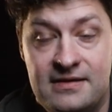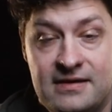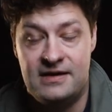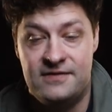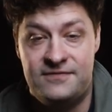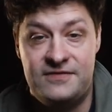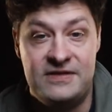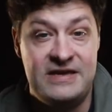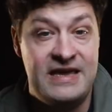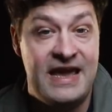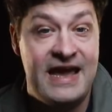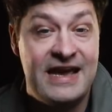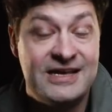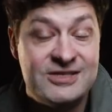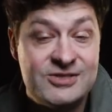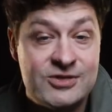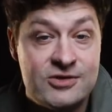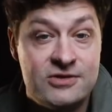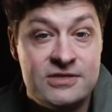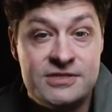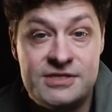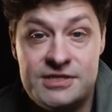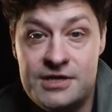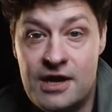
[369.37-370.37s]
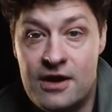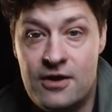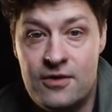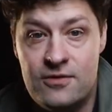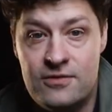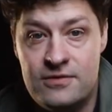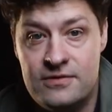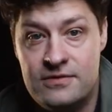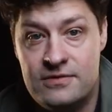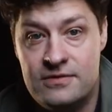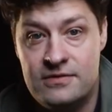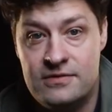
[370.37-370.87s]
If the answer is
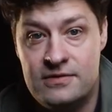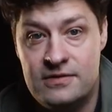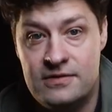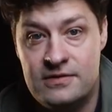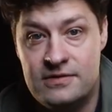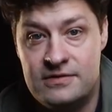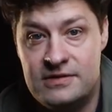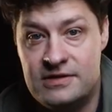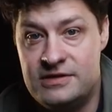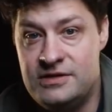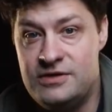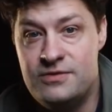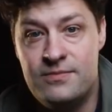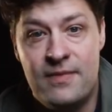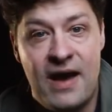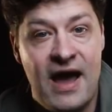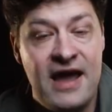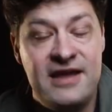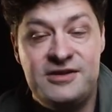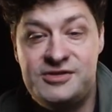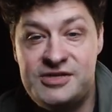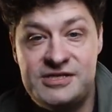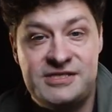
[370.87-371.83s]
no, then you might